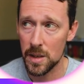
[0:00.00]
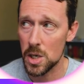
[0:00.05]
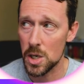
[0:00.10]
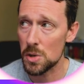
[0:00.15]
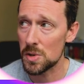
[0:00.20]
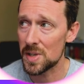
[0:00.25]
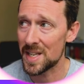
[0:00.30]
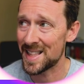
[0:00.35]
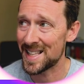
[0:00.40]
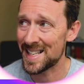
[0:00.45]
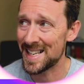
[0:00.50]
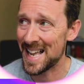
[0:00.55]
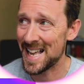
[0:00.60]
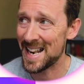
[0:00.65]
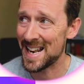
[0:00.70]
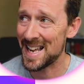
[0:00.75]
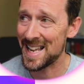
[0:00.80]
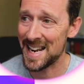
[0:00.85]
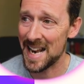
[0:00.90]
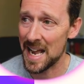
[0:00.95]
using the
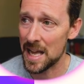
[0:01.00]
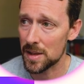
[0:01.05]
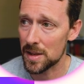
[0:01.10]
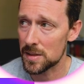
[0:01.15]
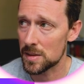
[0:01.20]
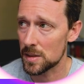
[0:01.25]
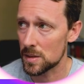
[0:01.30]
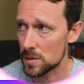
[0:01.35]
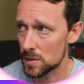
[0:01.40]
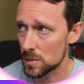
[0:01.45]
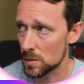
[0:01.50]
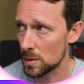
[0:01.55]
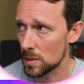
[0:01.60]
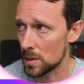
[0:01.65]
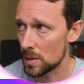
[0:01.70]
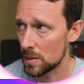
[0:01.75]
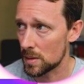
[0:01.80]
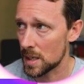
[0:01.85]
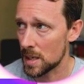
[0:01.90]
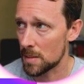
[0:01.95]
data analysis
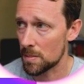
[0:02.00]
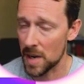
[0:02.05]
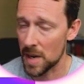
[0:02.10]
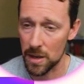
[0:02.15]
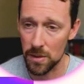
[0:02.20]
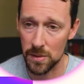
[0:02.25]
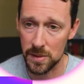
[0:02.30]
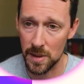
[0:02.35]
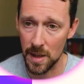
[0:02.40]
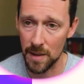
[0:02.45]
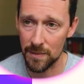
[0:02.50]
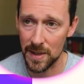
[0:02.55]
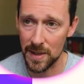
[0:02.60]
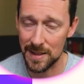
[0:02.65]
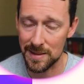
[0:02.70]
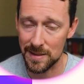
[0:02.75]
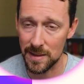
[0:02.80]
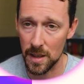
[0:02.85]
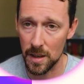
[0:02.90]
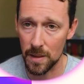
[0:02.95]
tool in Microsoft
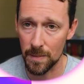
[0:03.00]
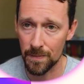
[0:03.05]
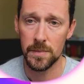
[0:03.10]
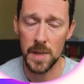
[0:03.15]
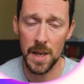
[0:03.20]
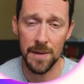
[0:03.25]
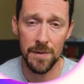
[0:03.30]
Excel.